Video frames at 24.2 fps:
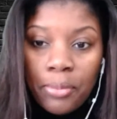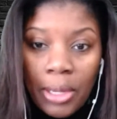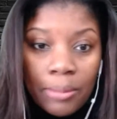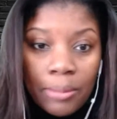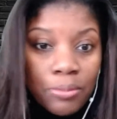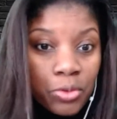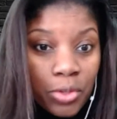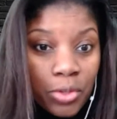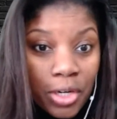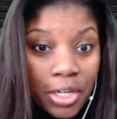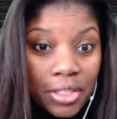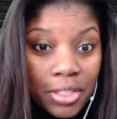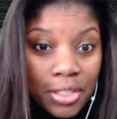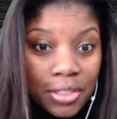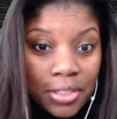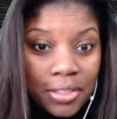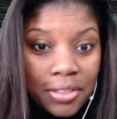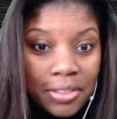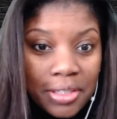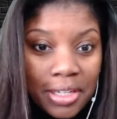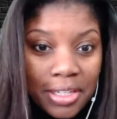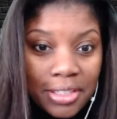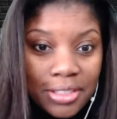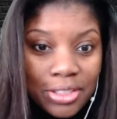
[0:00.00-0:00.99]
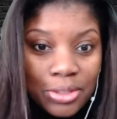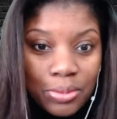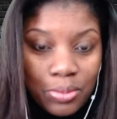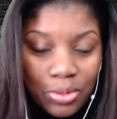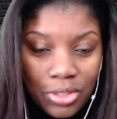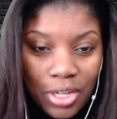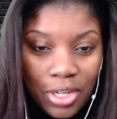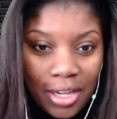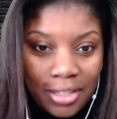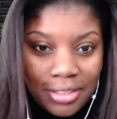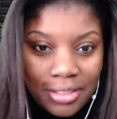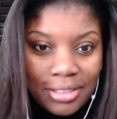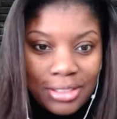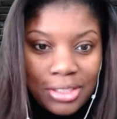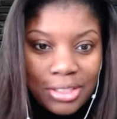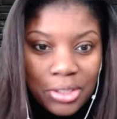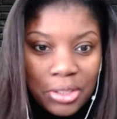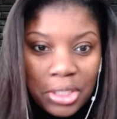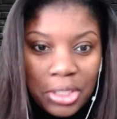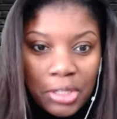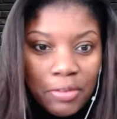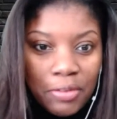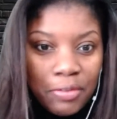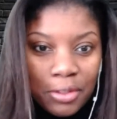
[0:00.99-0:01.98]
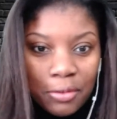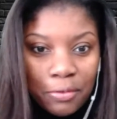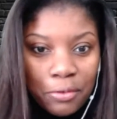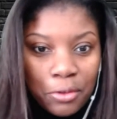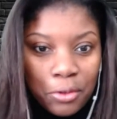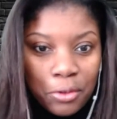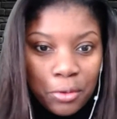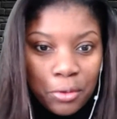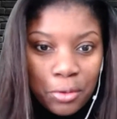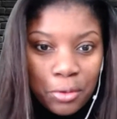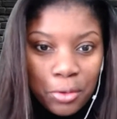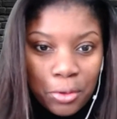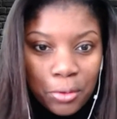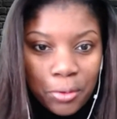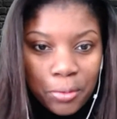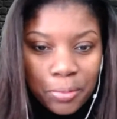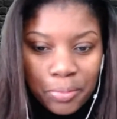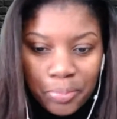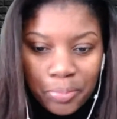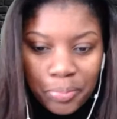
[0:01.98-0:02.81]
trying to connect some dots here, even if you're new.